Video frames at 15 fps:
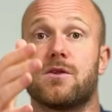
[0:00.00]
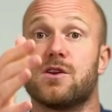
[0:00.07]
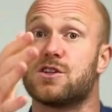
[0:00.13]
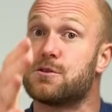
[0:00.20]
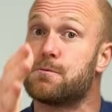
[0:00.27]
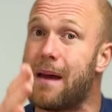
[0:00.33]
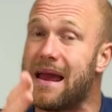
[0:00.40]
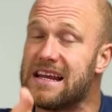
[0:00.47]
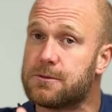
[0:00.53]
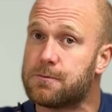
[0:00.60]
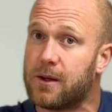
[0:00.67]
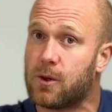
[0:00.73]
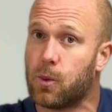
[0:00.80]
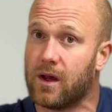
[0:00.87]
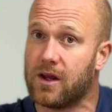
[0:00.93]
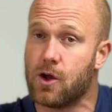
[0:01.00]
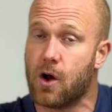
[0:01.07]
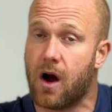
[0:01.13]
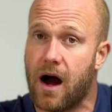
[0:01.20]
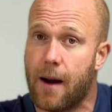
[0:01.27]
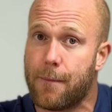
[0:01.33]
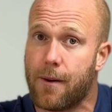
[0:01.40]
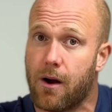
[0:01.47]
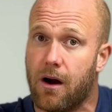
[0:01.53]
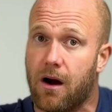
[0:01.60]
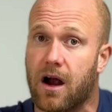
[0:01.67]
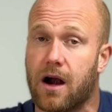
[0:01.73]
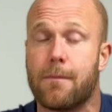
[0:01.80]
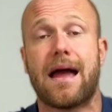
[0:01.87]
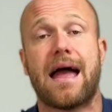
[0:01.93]
the space between your upper
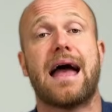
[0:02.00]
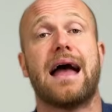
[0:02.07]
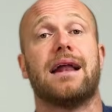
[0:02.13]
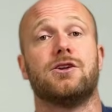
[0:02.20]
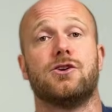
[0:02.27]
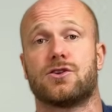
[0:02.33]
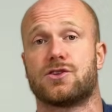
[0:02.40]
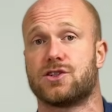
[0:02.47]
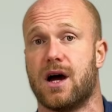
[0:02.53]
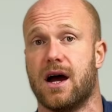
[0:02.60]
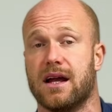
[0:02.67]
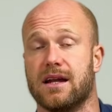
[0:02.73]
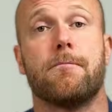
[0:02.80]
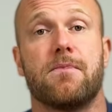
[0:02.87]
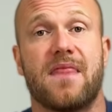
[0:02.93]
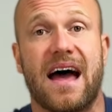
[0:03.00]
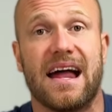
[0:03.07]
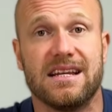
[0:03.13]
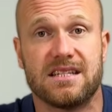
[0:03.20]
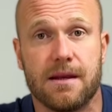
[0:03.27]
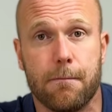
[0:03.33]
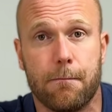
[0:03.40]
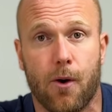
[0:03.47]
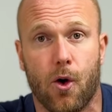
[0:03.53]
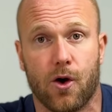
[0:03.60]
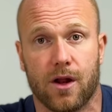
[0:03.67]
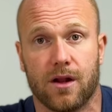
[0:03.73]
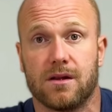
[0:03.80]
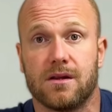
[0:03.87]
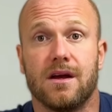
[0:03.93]
arm and your side. That is
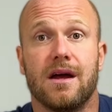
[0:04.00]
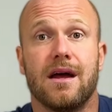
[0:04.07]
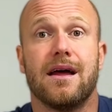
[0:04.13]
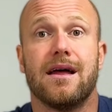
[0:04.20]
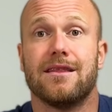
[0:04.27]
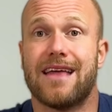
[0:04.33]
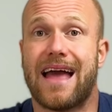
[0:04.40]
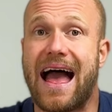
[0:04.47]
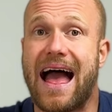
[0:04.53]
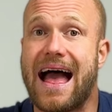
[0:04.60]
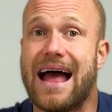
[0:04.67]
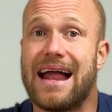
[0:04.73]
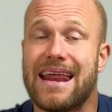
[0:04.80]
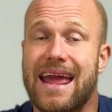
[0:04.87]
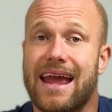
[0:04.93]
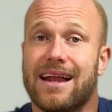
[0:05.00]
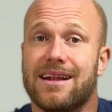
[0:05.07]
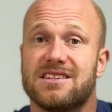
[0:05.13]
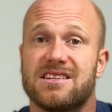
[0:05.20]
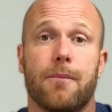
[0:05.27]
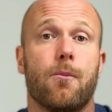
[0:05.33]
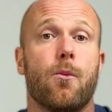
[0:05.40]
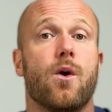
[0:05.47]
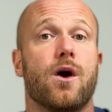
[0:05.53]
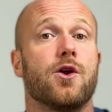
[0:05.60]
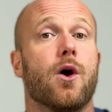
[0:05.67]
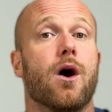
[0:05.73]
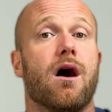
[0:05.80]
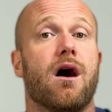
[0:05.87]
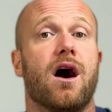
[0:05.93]
important. The hand ends up where
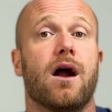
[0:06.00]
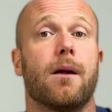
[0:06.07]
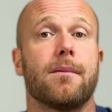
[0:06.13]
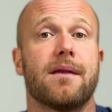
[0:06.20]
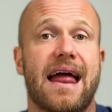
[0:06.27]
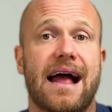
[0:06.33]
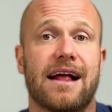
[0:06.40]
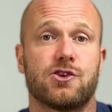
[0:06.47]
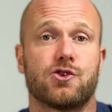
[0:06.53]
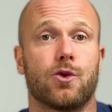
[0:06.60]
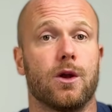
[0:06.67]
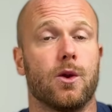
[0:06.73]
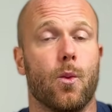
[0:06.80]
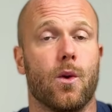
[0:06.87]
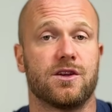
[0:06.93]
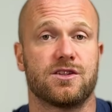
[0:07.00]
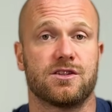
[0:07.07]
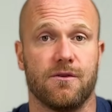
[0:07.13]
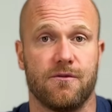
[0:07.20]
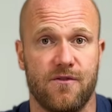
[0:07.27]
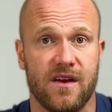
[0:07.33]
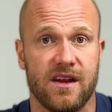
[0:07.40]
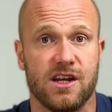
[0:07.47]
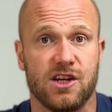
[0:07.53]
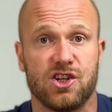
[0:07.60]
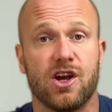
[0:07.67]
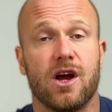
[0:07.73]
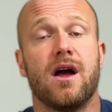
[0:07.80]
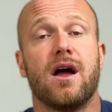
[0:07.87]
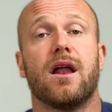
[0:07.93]
your arm naturally wants to finish,
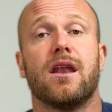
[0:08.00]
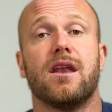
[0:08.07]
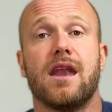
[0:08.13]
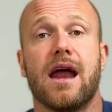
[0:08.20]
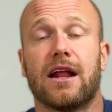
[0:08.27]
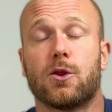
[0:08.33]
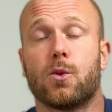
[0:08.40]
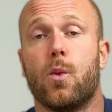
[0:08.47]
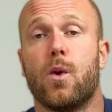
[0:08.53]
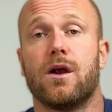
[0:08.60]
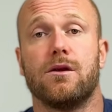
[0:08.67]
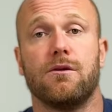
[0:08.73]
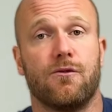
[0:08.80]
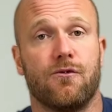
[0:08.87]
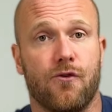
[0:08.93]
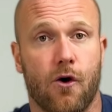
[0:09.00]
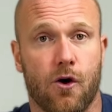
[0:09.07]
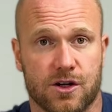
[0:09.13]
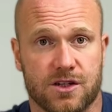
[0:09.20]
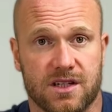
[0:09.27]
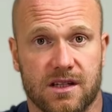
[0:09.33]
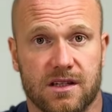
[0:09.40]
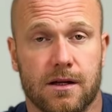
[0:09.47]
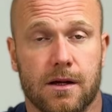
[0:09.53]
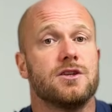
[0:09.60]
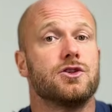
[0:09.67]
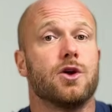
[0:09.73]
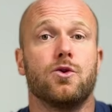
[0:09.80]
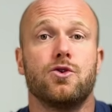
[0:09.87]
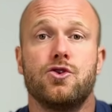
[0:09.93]
not where you force it.
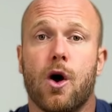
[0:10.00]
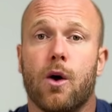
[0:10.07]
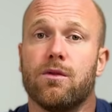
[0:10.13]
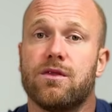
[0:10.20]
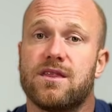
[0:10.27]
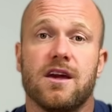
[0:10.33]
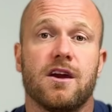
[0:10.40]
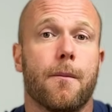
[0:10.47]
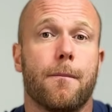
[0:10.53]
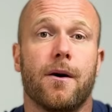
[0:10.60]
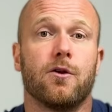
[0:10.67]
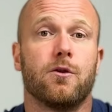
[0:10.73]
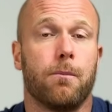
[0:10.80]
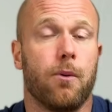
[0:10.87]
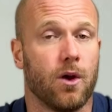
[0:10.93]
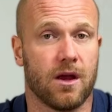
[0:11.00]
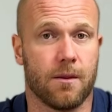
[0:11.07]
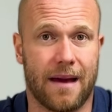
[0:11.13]
So don't think about pulling